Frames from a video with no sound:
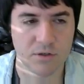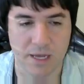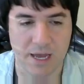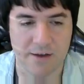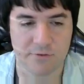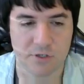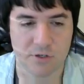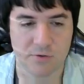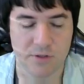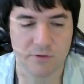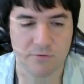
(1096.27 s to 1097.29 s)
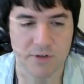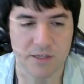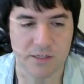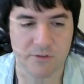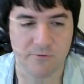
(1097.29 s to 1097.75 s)
They have to go in 3
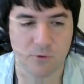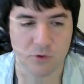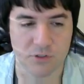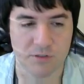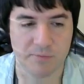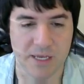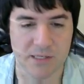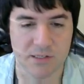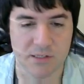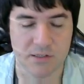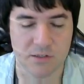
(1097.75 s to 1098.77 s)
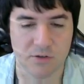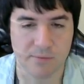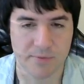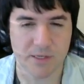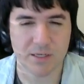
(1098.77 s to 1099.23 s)
of these 4 spaces, so
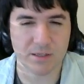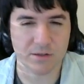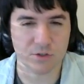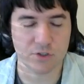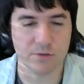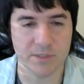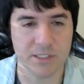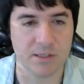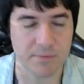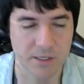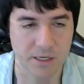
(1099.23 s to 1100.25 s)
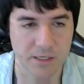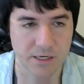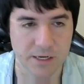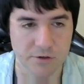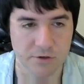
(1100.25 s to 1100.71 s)
I'm thinking there should be something I
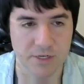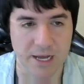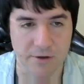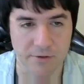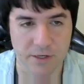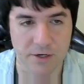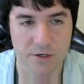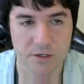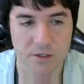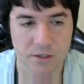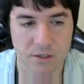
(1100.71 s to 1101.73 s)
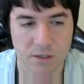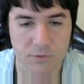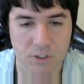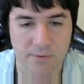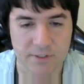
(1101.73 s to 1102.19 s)
can narrow down there.
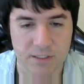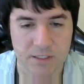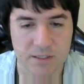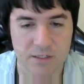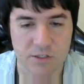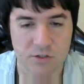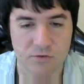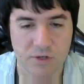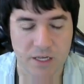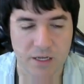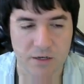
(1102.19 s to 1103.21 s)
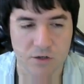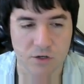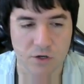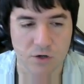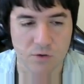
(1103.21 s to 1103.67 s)
Obviously these 2 can't
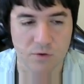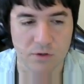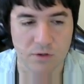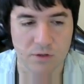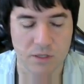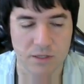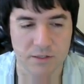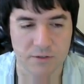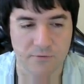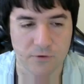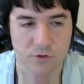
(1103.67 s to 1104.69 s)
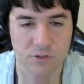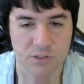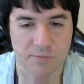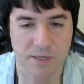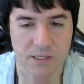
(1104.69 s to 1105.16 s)
go in this
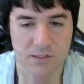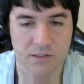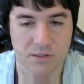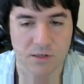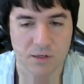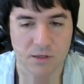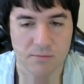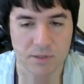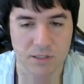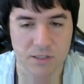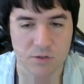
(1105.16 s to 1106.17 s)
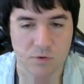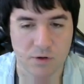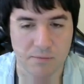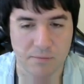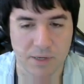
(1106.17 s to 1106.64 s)
first space, but this
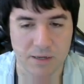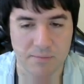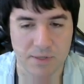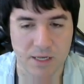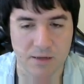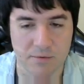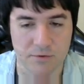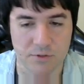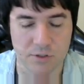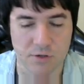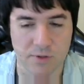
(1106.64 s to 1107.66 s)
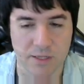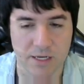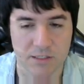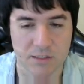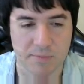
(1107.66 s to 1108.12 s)
one might be able to go in
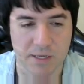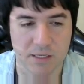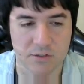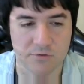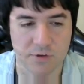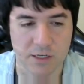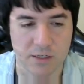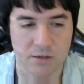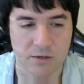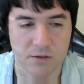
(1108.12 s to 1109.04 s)
that space, right?